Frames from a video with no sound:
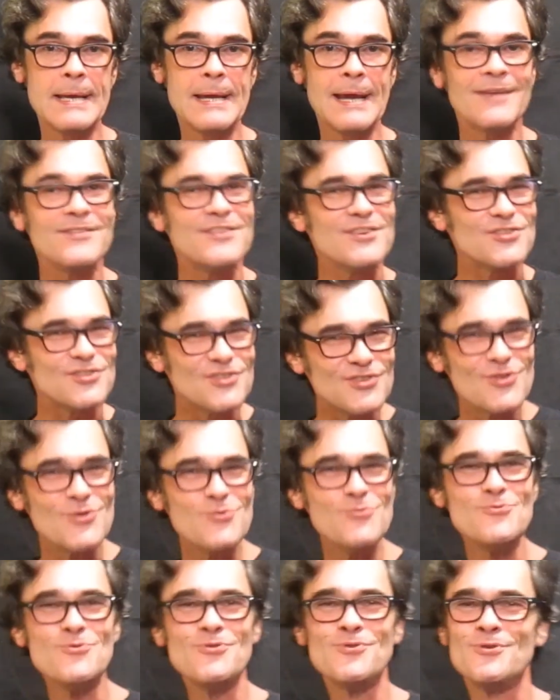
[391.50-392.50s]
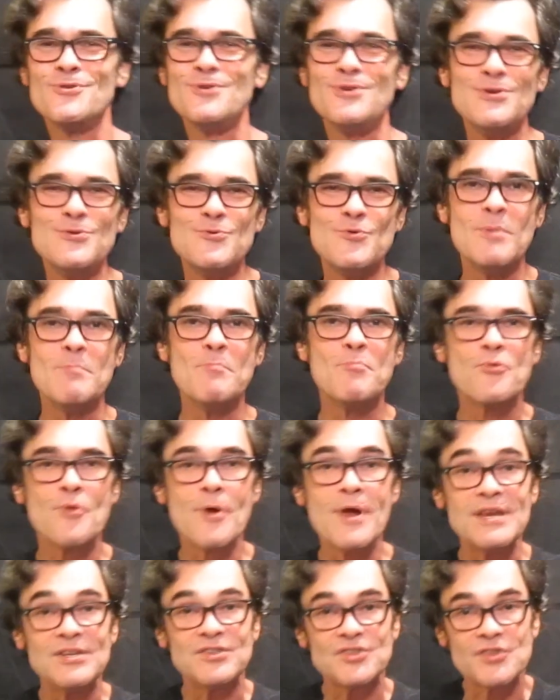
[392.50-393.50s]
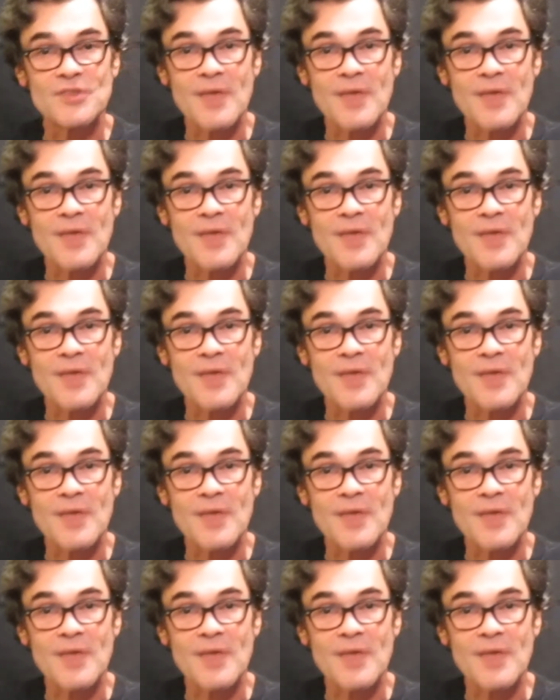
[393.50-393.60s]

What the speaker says: And the sooner you embrace